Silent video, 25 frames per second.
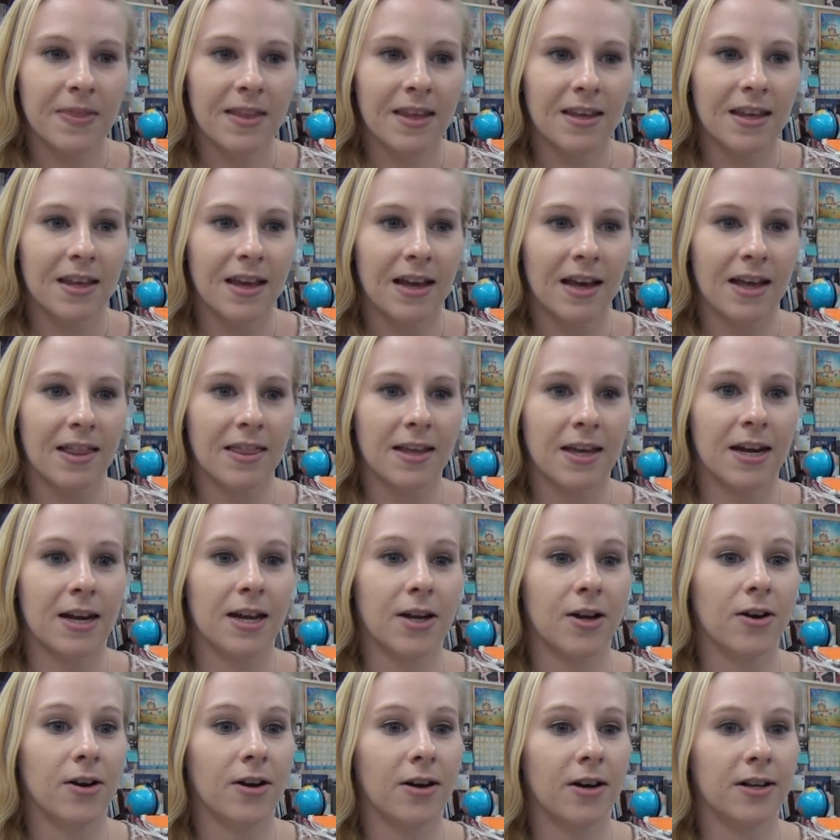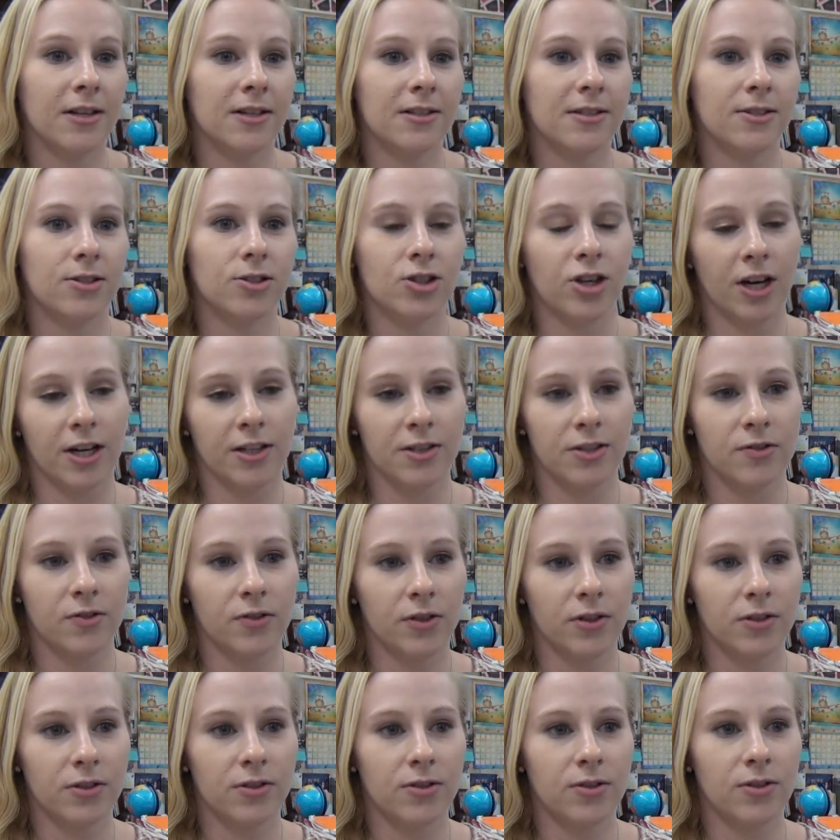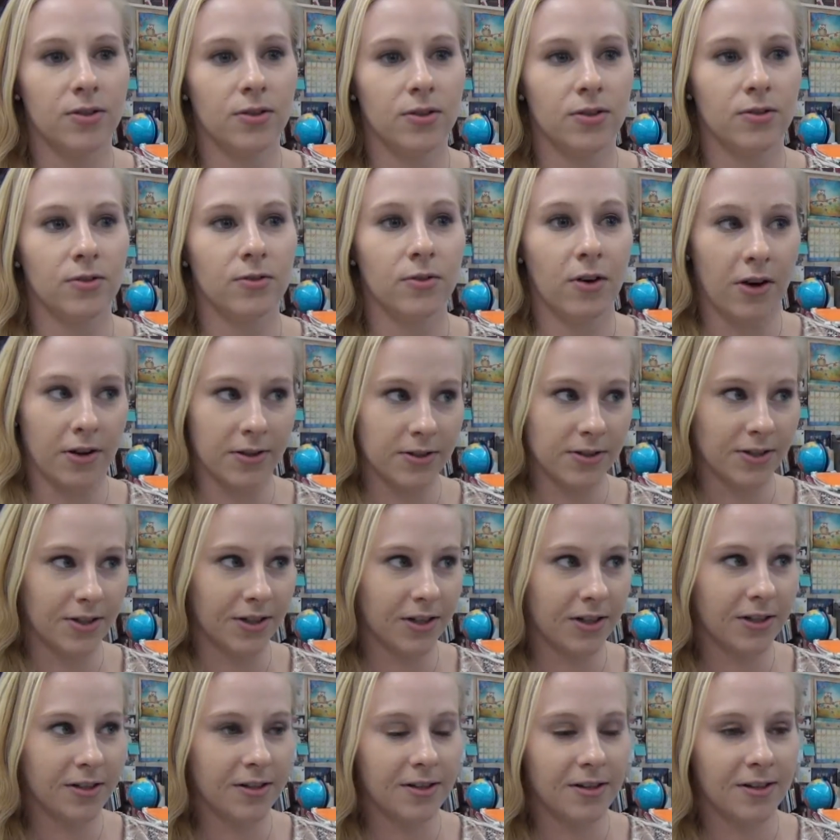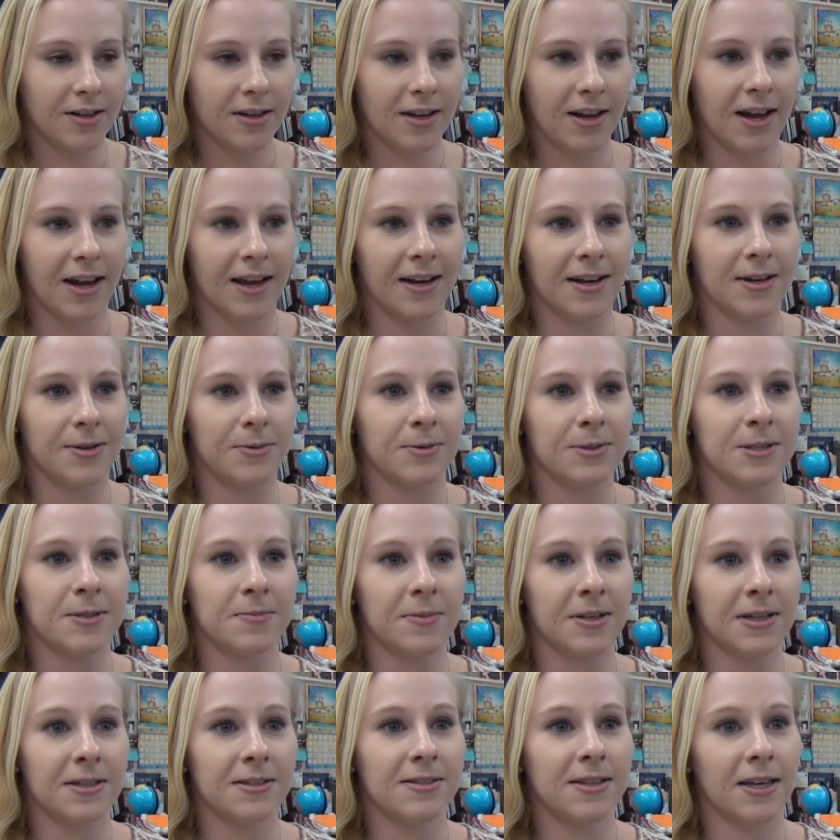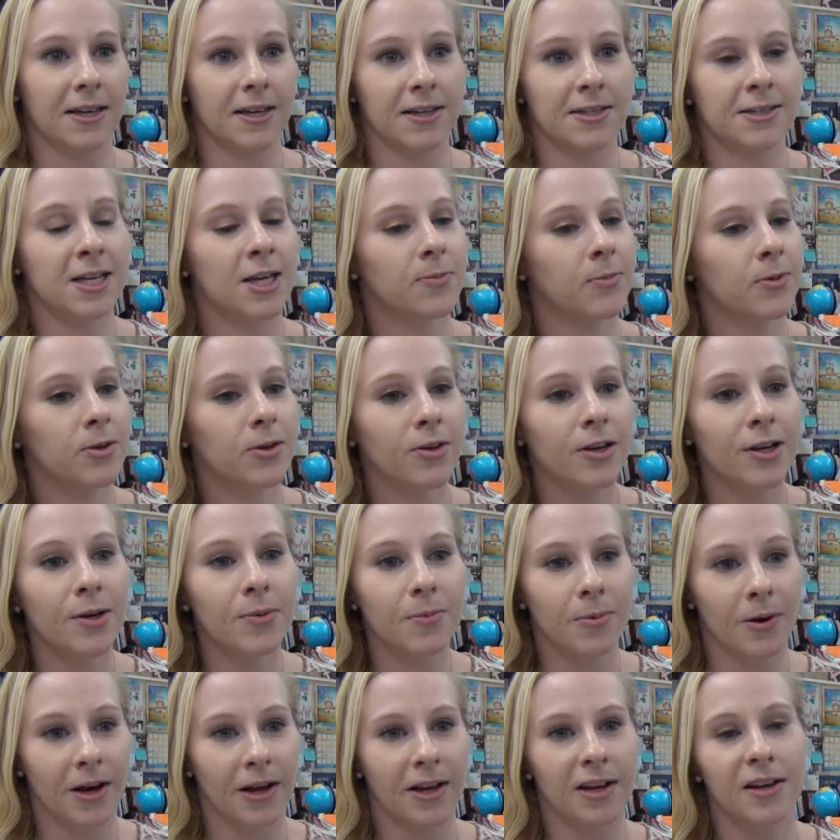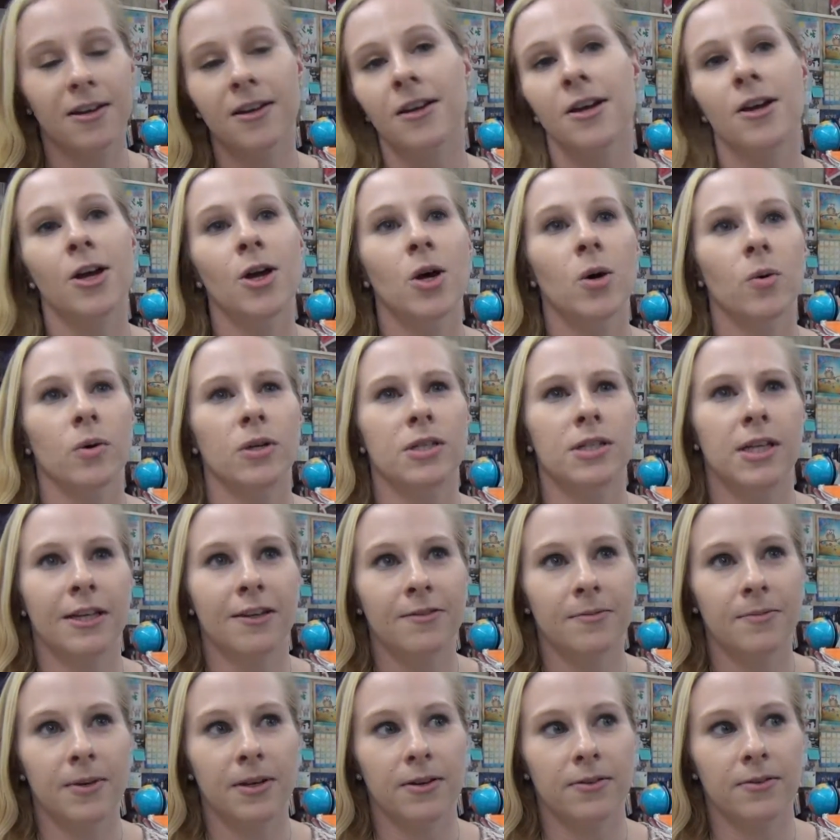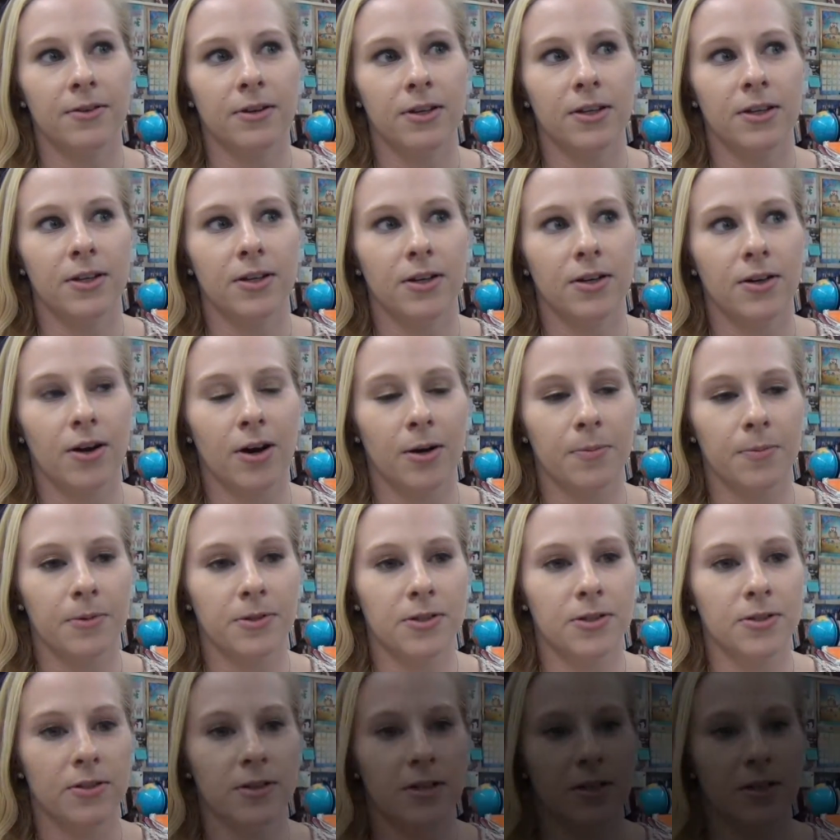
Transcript: And then I got transferred to Rostern, and it was my second time in grade 1, which gave me a really good opportunity